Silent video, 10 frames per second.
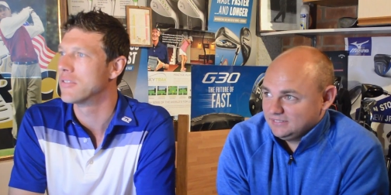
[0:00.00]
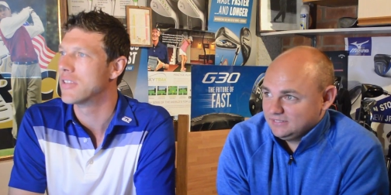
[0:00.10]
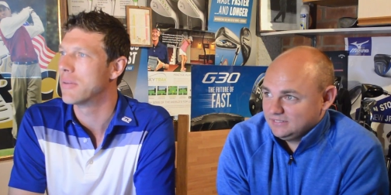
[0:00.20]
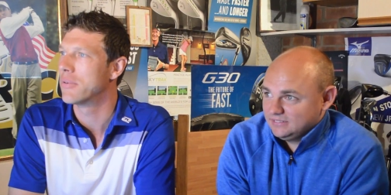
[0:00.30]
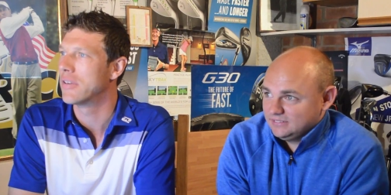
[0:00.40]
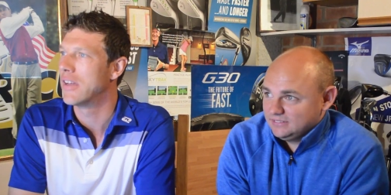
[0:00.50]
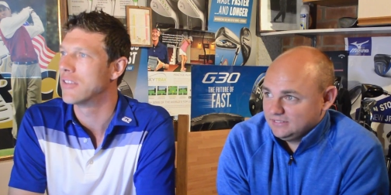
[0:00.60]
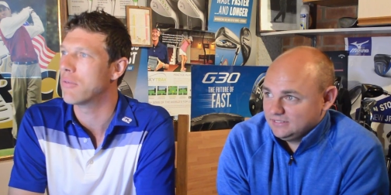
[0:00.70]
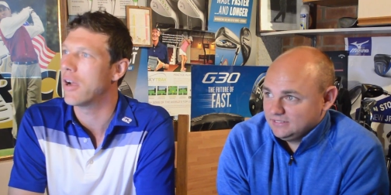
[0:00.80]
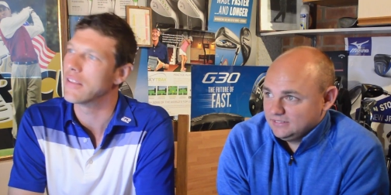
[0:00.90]
Speaker 1: on separate
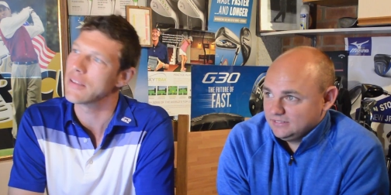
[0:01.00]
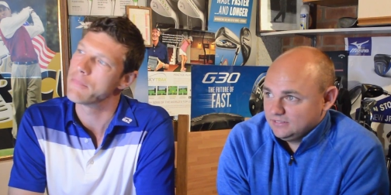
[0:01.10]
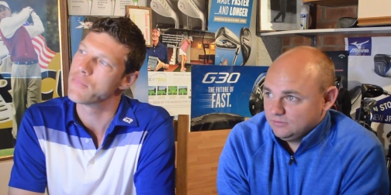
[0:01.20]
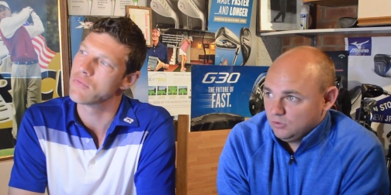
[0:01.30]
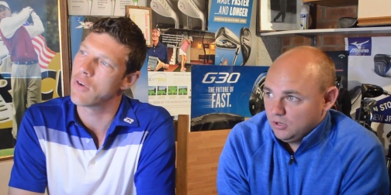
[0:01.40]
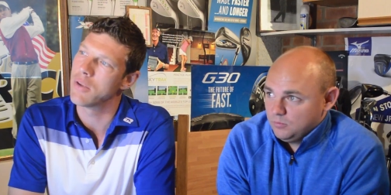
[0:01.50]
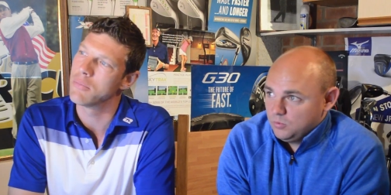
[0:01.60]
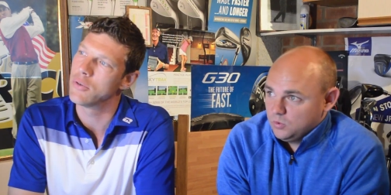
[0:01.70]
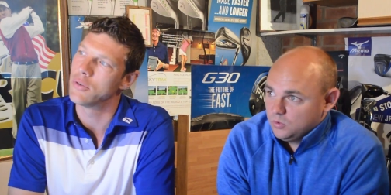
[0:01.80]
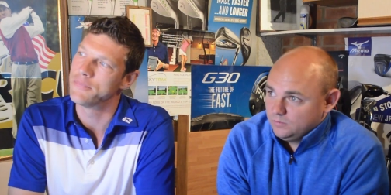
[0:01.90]
days. Right. Ryan, Ryan
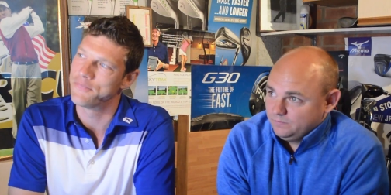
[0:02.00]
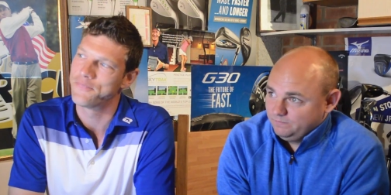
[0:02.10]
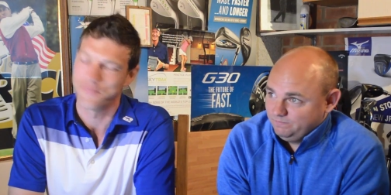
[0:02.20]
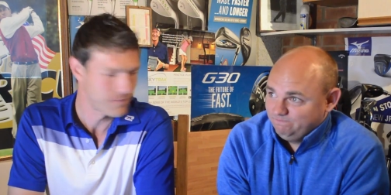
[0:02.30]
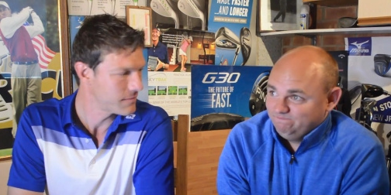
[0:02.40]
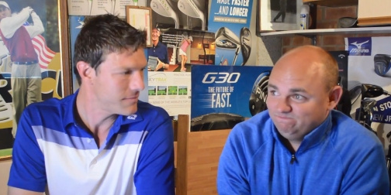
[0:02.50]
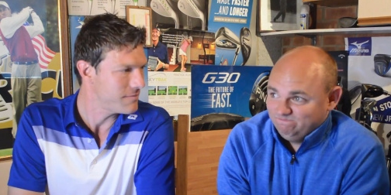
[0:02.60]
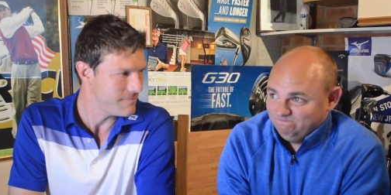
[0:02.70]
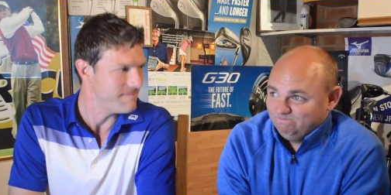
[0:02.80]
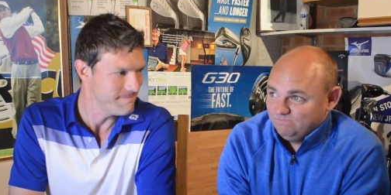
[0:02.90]
Moore.
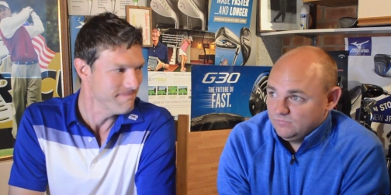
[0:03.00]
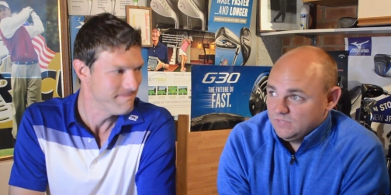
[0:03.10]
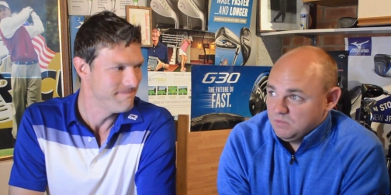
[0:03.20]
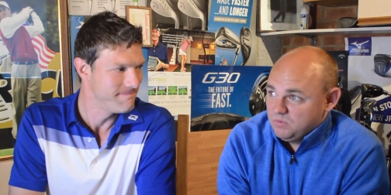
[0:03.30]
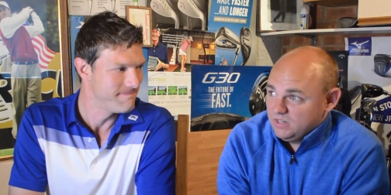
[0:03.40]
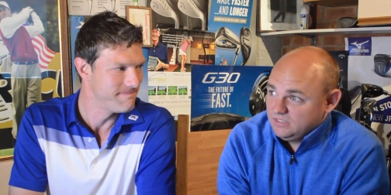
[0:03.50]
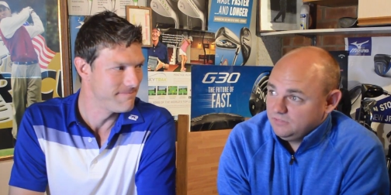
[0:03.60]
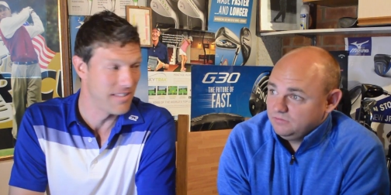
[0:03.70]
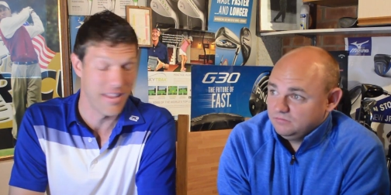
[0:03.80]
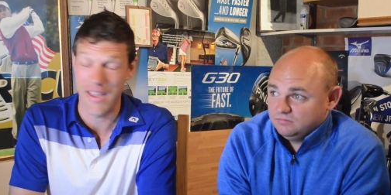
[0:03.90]

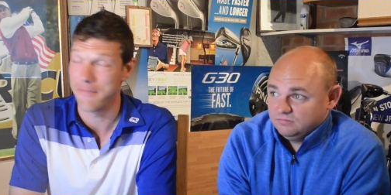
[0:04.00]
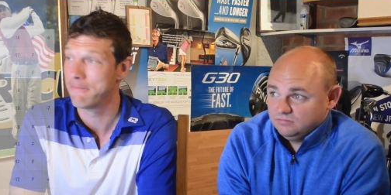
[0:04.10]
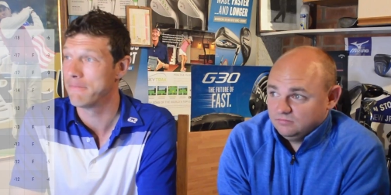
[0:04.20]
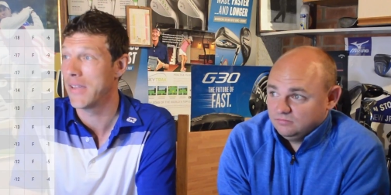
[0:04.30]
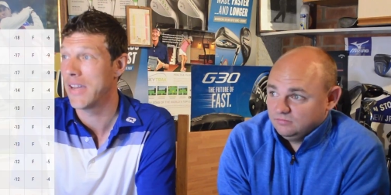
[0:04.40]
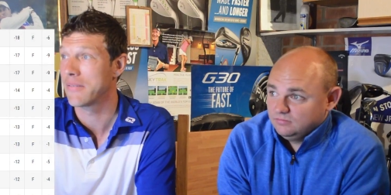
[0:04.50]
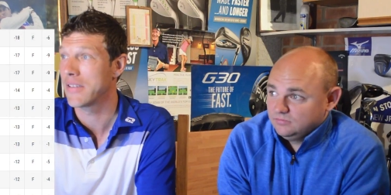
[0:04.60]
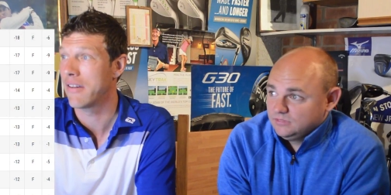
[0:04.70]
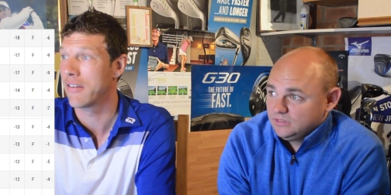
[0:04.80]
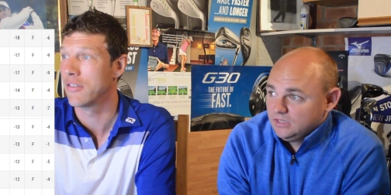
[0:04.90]
Impressive. Yeah yeah,
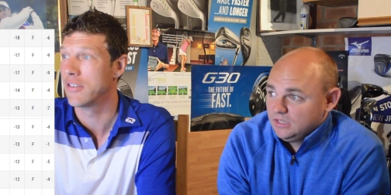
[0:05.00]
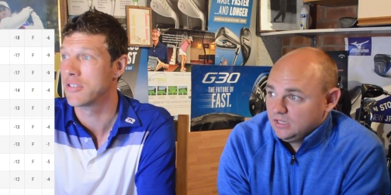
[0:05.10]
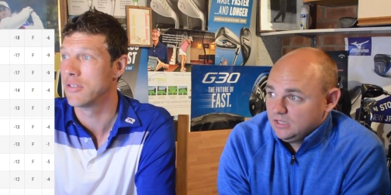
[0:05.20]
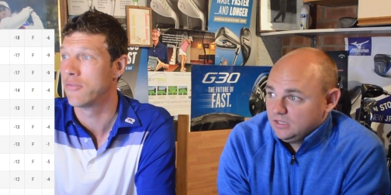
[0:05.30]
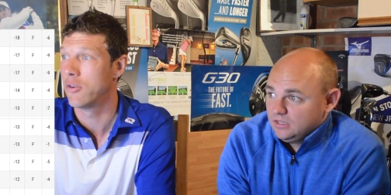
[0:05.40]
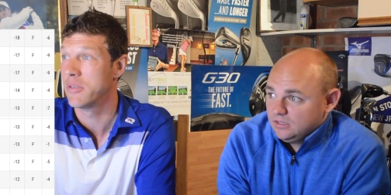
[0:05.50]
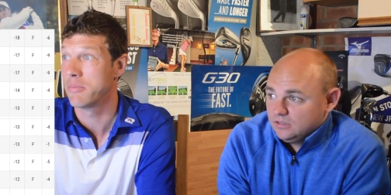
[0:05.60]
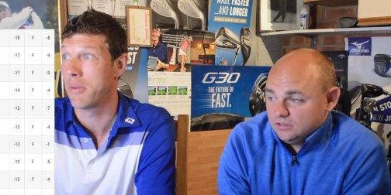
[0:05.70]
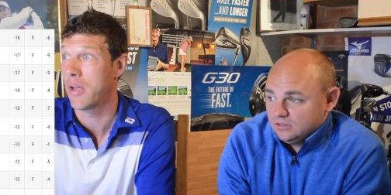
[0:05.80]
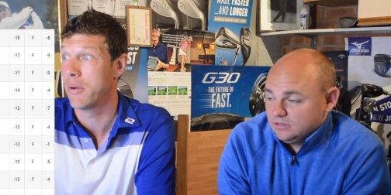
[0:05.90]
carrying on his good form. He's
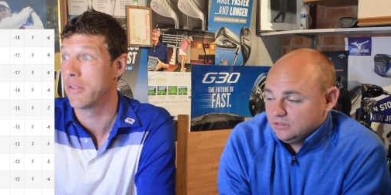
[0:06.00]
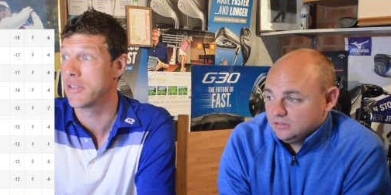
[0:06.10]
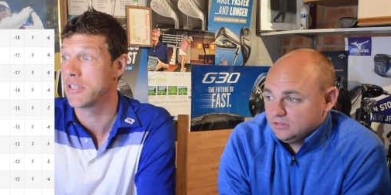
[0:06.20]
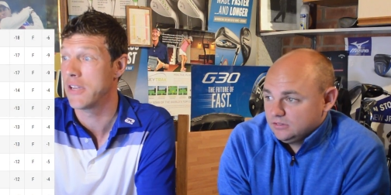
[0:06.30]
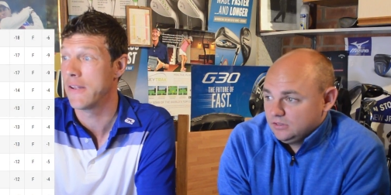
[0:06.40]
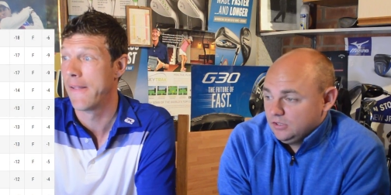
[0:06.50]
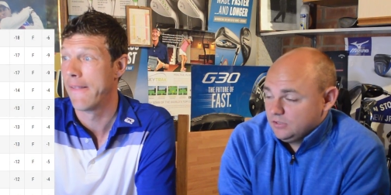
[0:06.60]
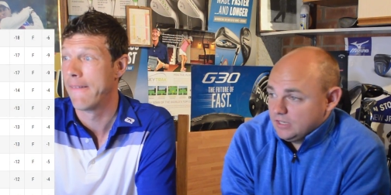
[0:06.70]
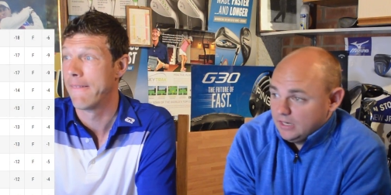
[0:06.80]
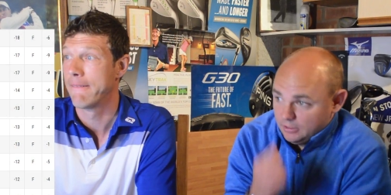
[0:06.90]
Speaker 2: been playing well this year. You can
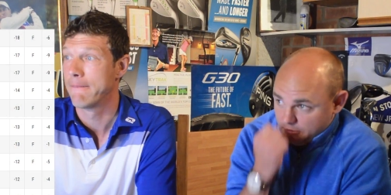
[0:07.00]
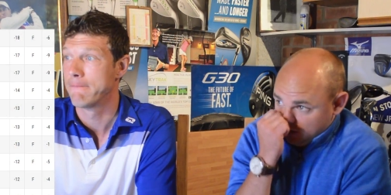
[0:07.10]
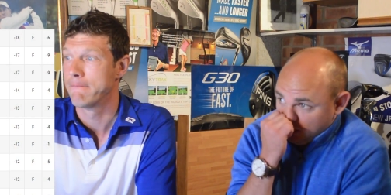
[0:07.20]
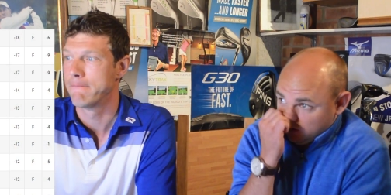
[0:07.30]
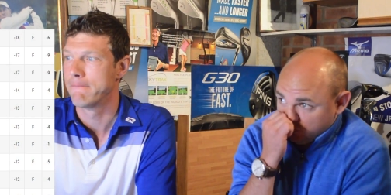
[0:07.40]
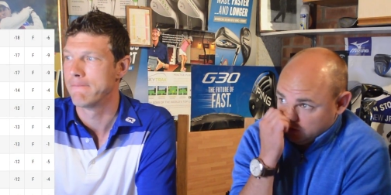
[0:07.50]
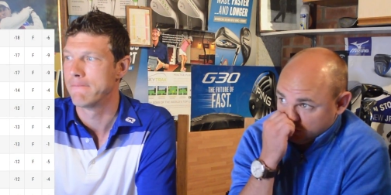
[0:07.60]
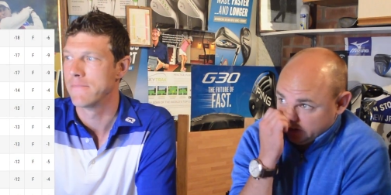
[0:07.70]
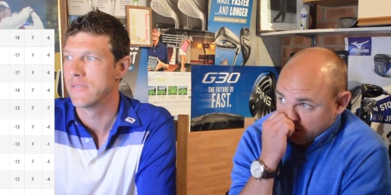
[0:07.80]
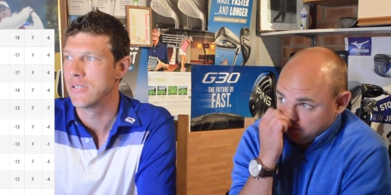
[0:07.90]
tell how good the golf
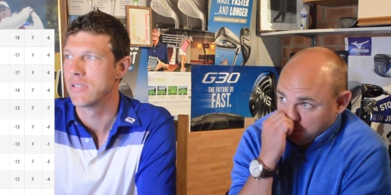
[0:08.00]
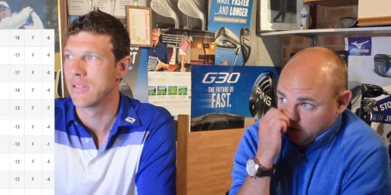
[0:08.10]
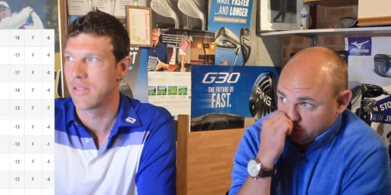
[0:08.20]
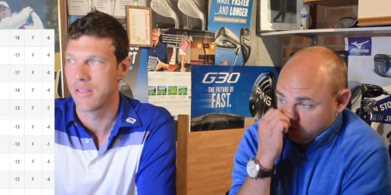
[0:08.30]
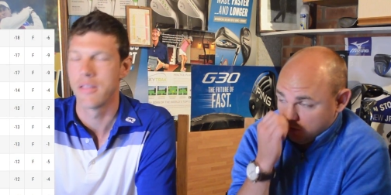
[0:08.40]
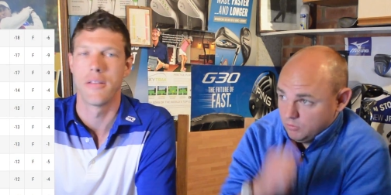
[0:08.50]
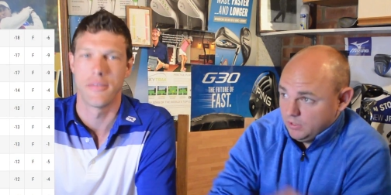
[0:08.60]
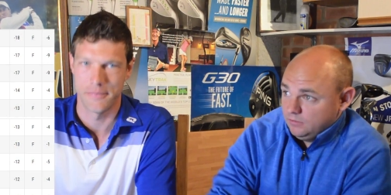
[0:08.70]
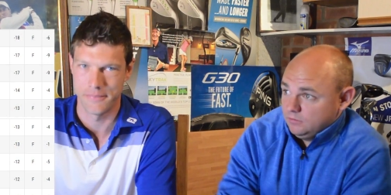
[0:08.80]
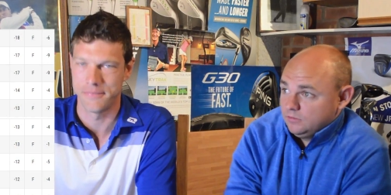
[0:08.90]
course is by the
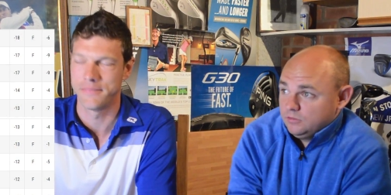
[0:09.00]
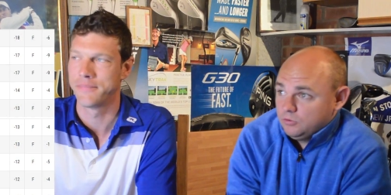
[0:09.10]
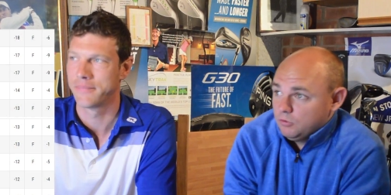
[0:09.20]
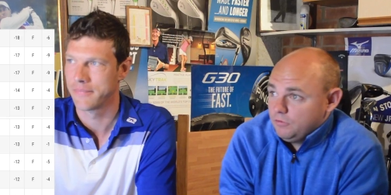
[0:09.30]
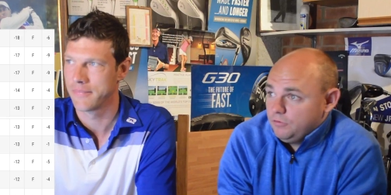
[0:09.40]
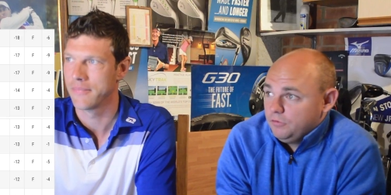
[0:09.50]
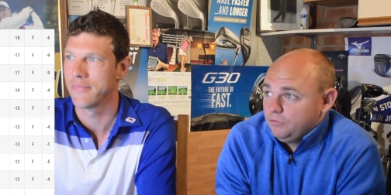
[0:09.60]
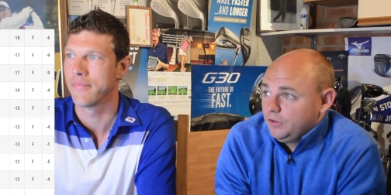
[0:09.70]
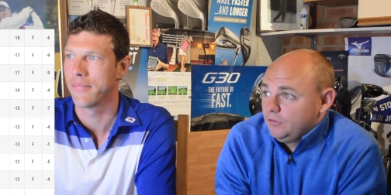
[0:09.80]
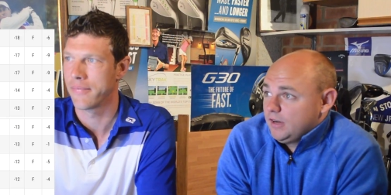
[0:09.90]
scoring. Mm. Scoring through
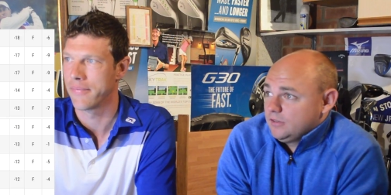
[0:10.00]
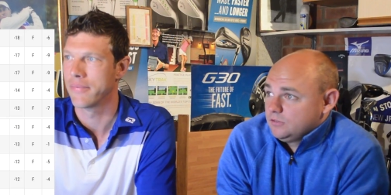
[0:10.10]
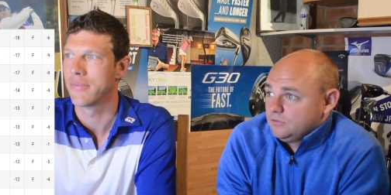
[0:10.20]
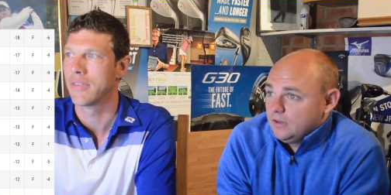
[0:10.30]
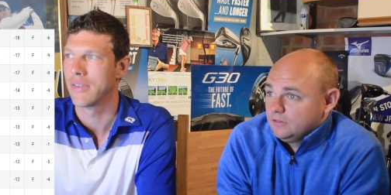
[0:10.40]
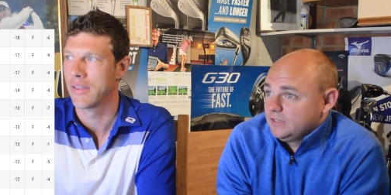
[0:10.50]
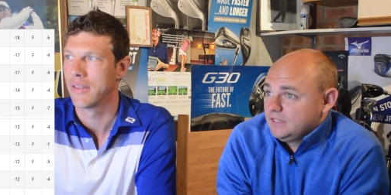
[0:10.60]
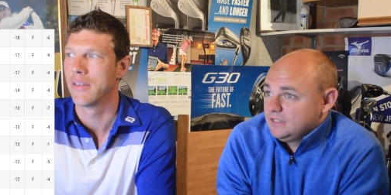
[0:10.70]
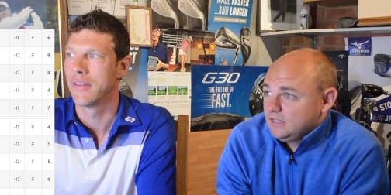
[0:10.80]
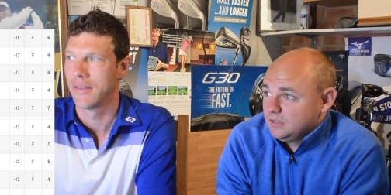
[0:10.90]
three rounds of, of
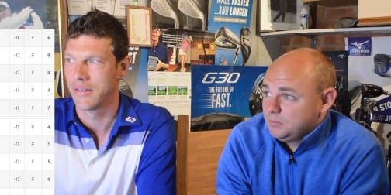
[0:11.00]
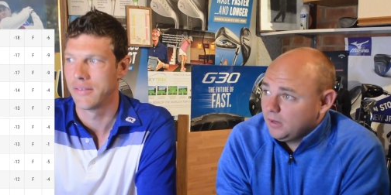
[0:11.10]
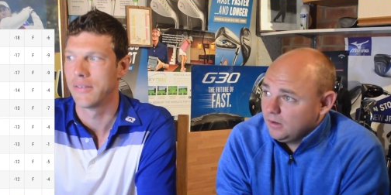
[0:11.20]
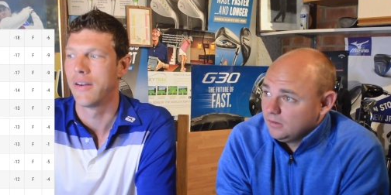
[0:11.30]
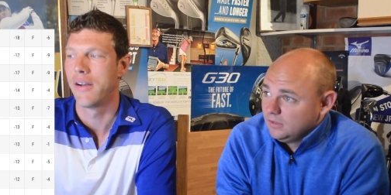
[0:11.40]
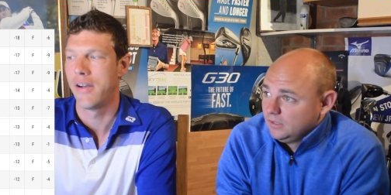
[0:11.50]
18 under par